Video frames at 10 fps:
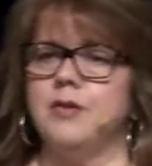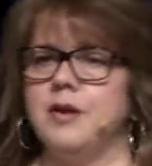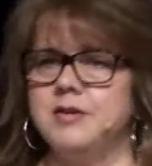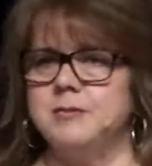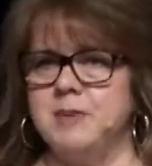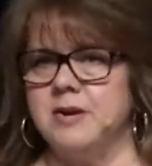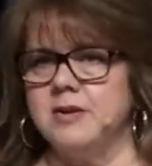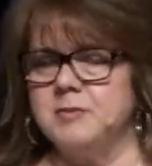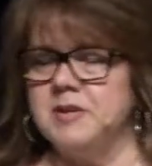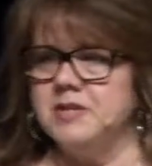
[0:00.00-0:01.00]
the Spirit
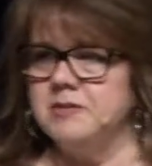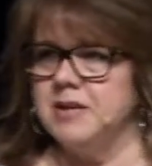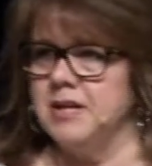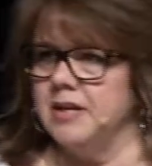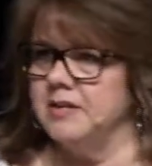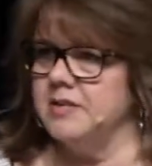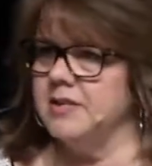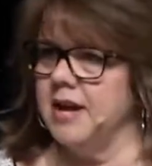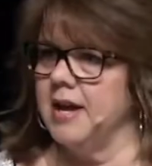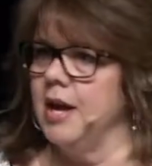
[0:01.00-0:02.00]
speak to me and
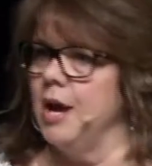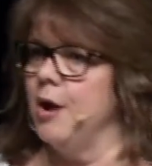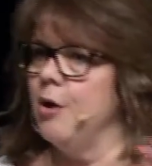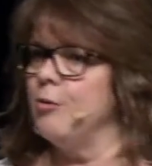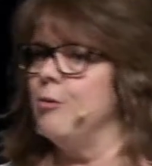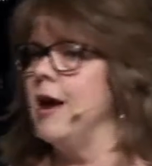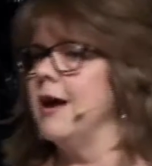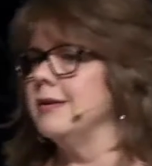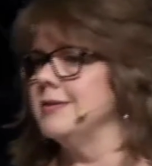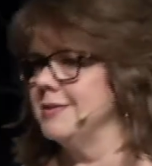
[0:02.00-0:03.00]
say,
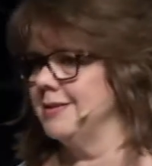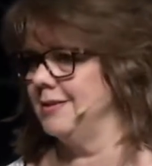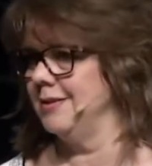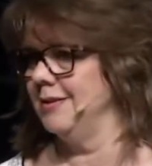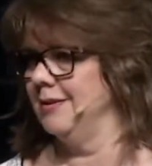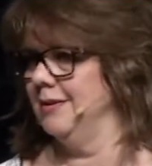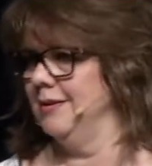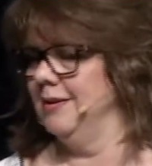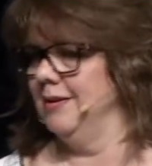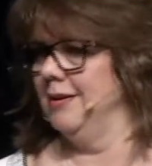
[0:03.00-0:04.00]
"Rest."
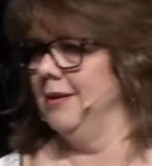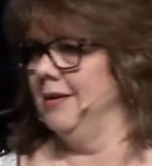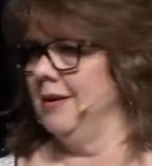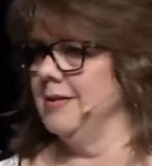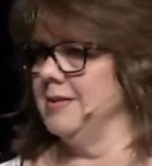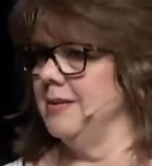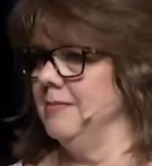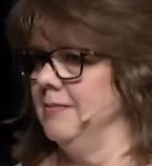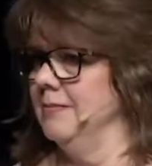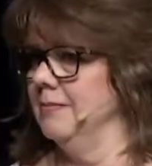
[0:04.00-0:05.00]
And I said,
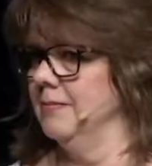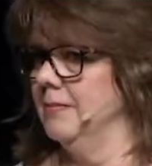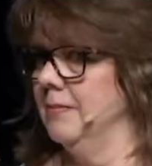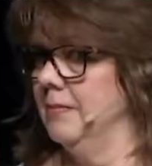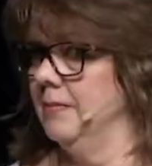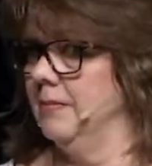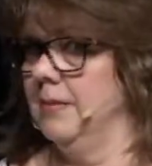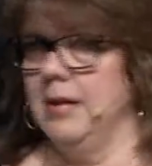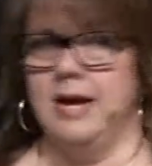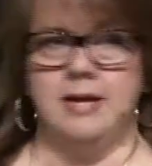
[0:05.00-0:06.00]

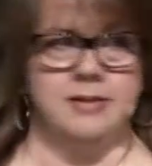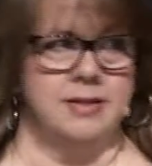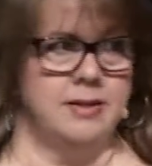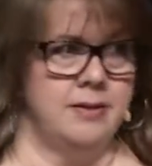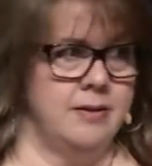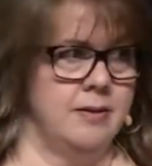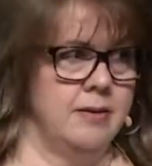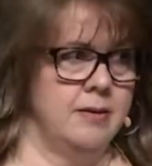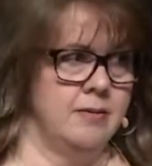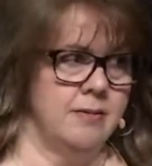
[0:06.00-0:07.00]
as in
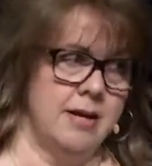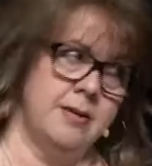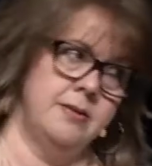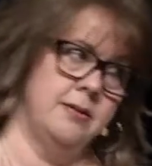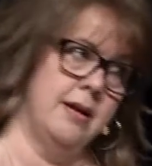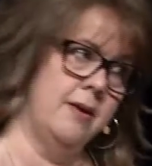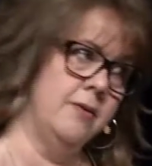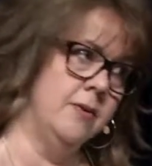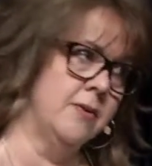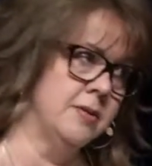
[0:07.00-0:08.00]
rest now,
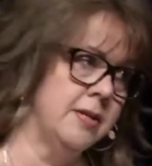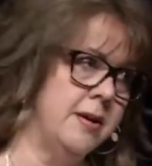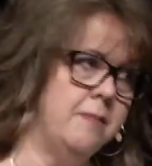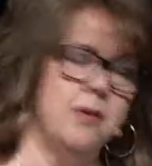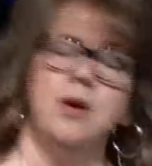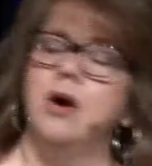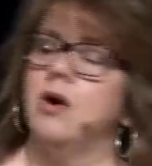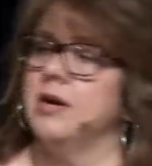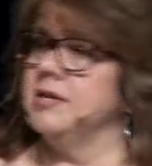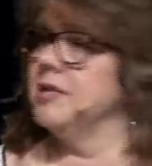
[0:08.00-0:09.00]
go to sleep,
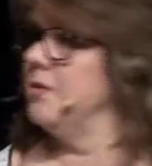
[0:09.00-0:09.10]
or as in